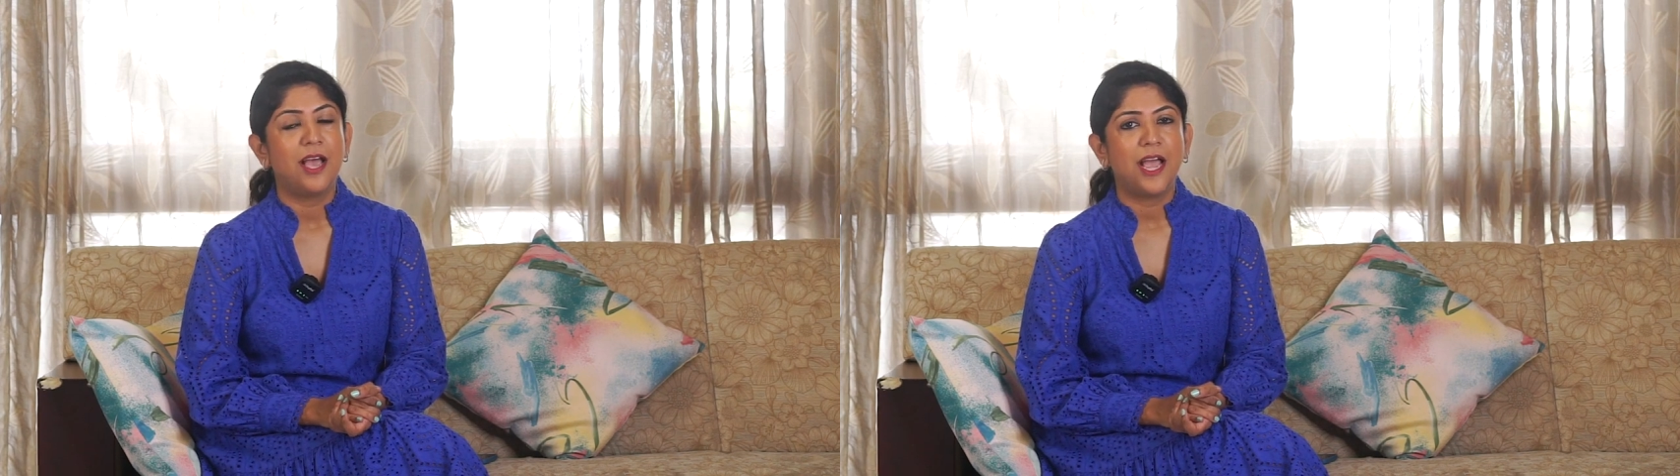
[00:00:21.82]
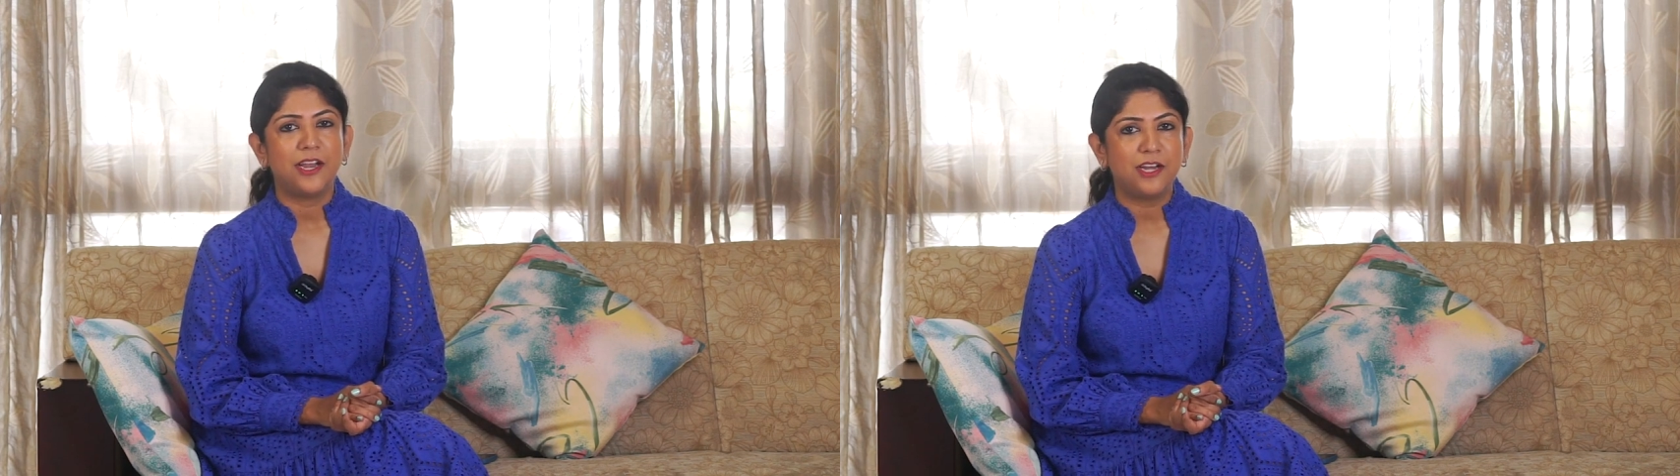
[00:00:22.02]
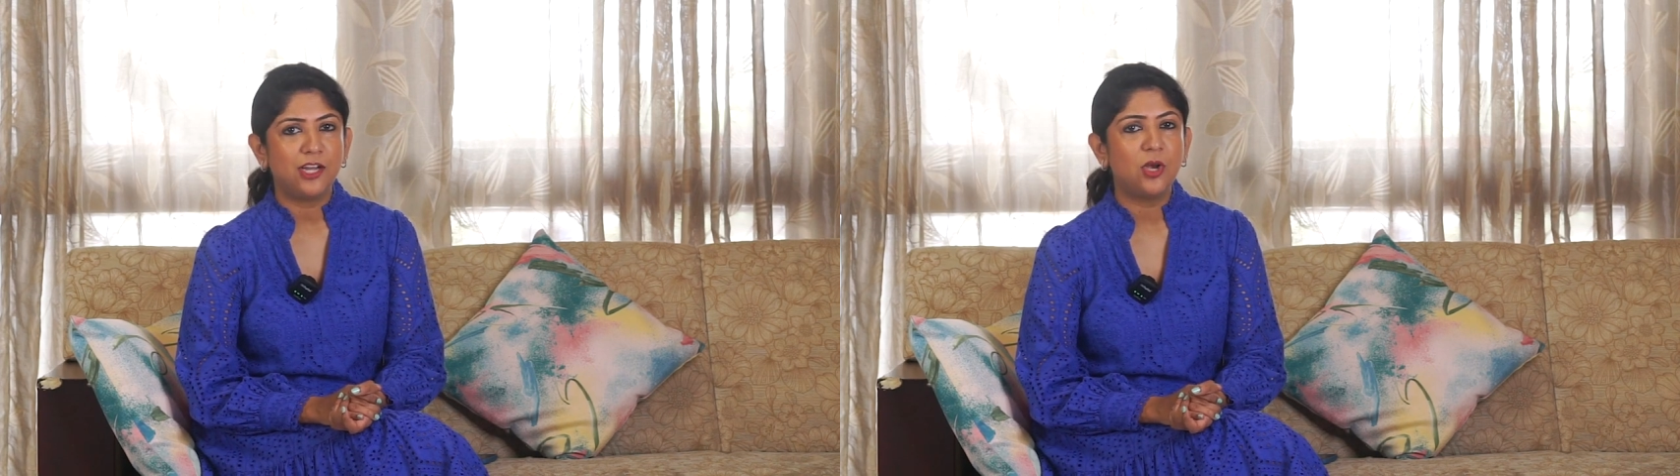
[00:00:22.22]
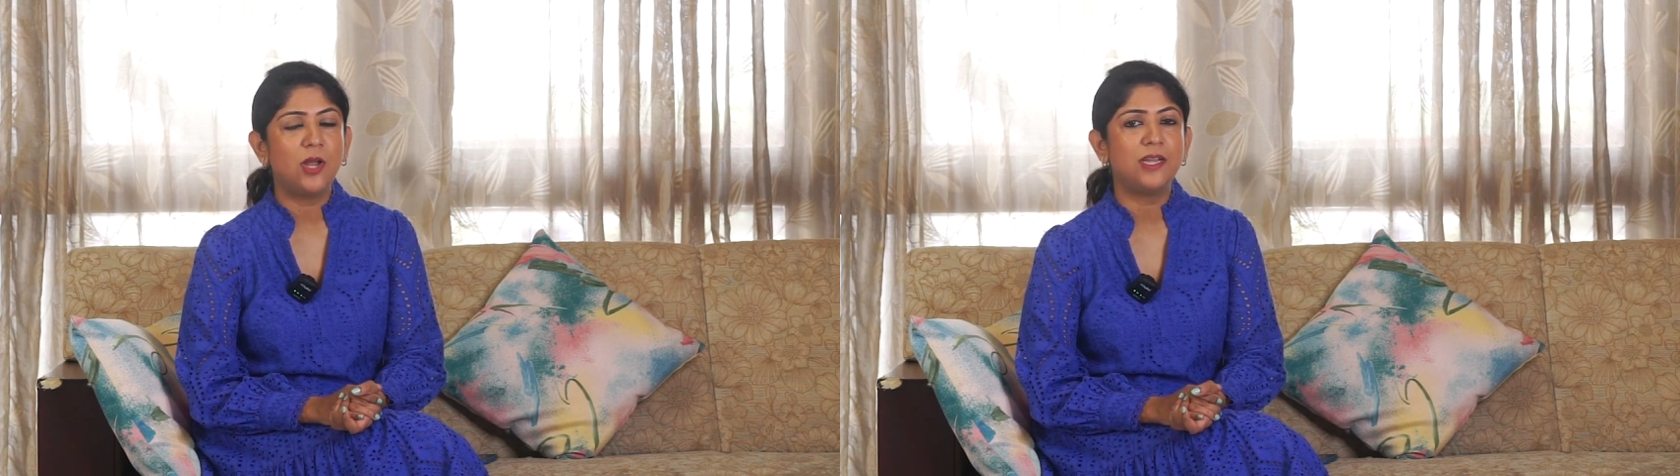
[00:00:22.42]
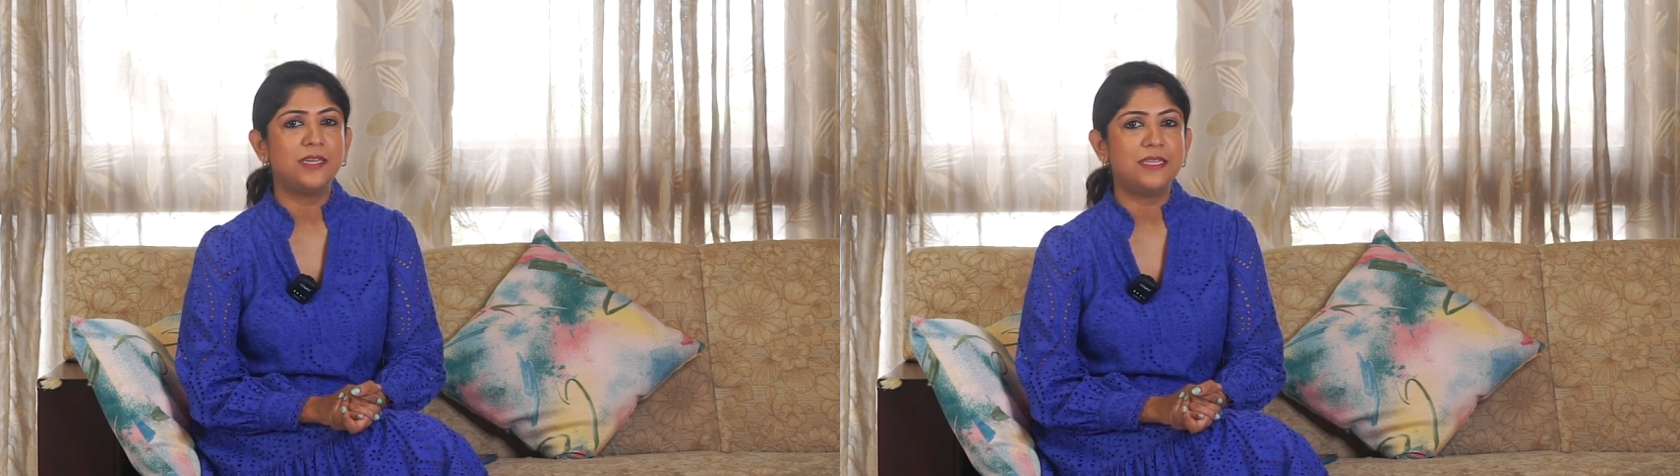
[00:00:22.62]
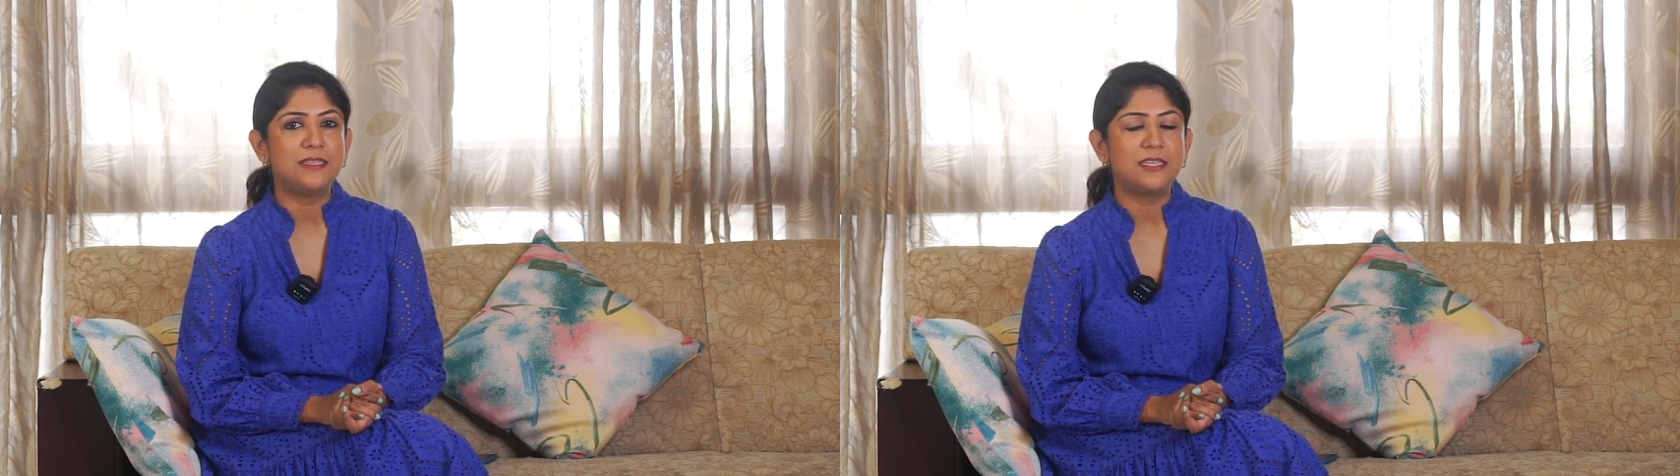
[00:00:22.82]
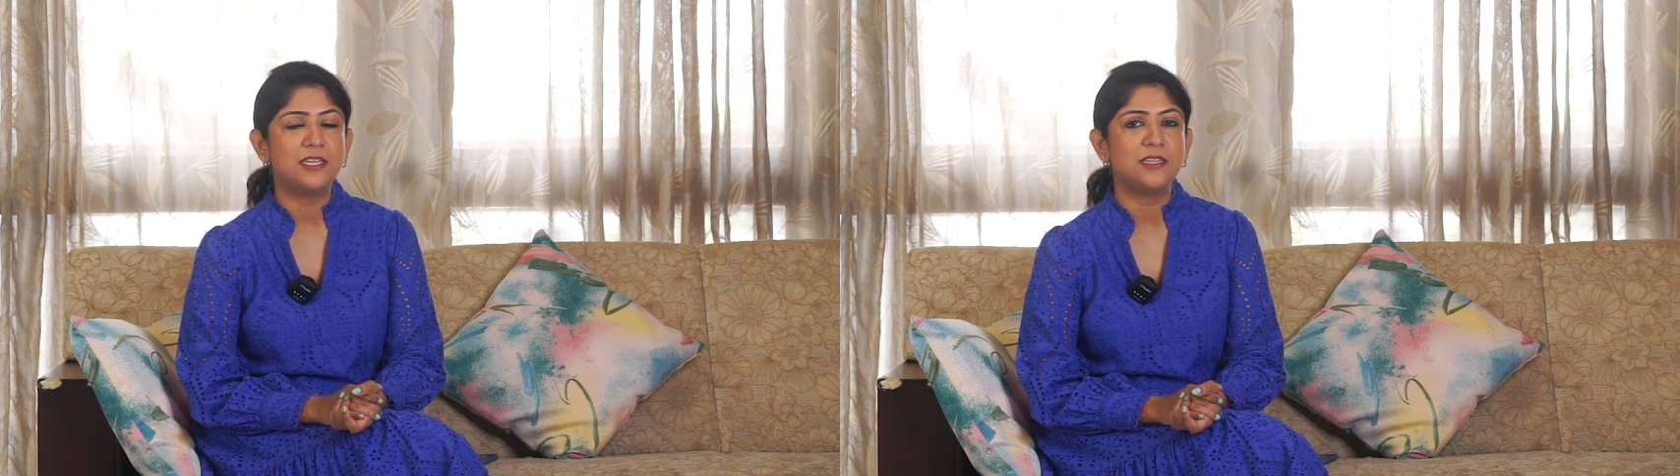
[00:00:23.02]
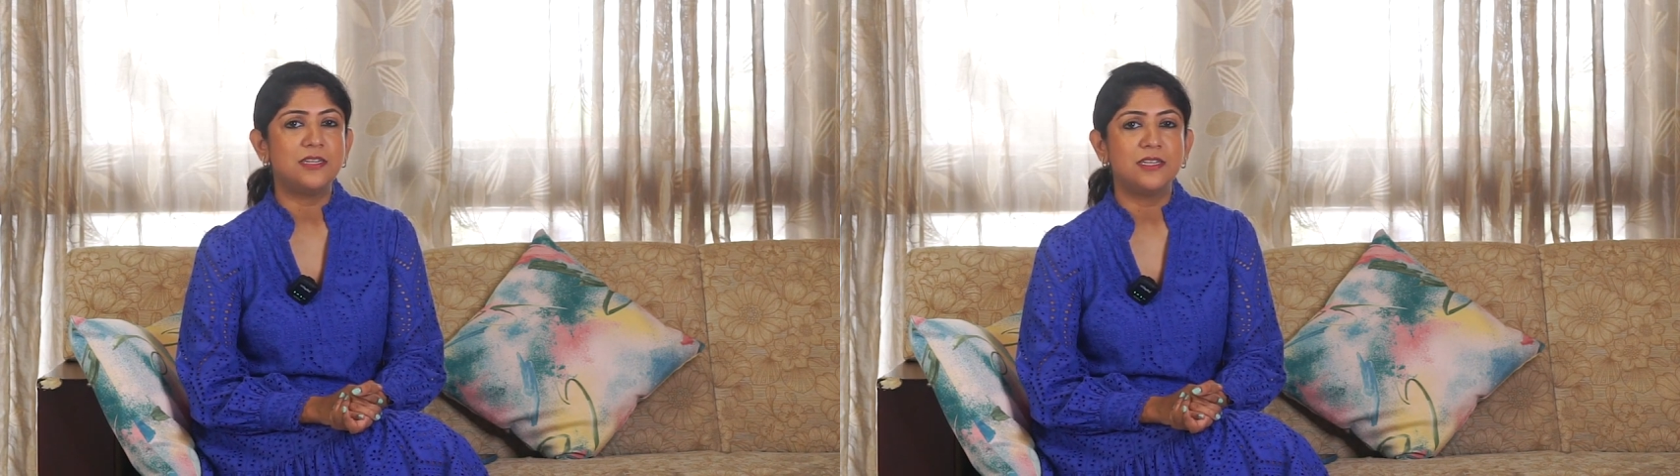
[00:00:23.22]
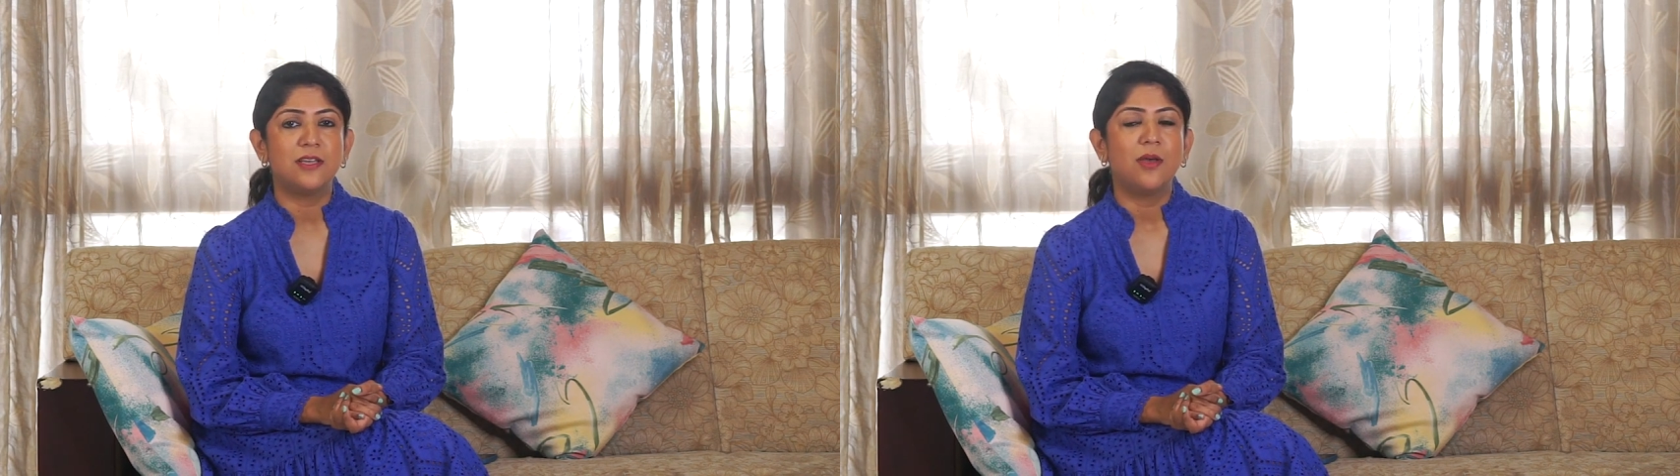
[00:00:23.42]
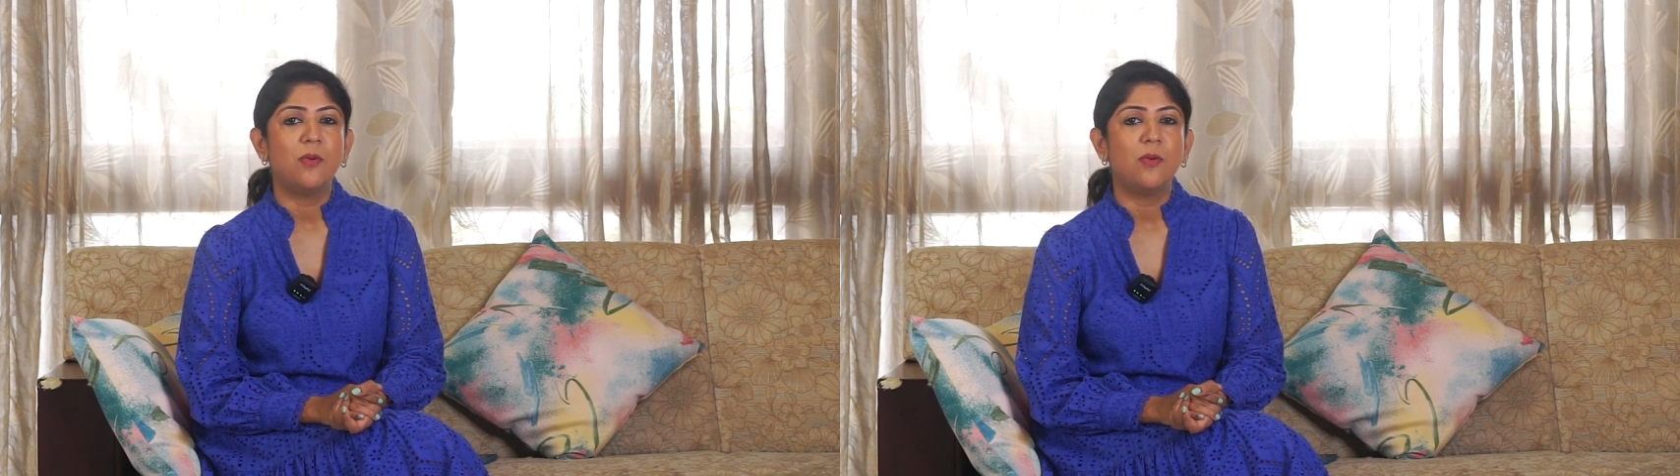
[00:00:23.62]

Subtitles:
I recall an incident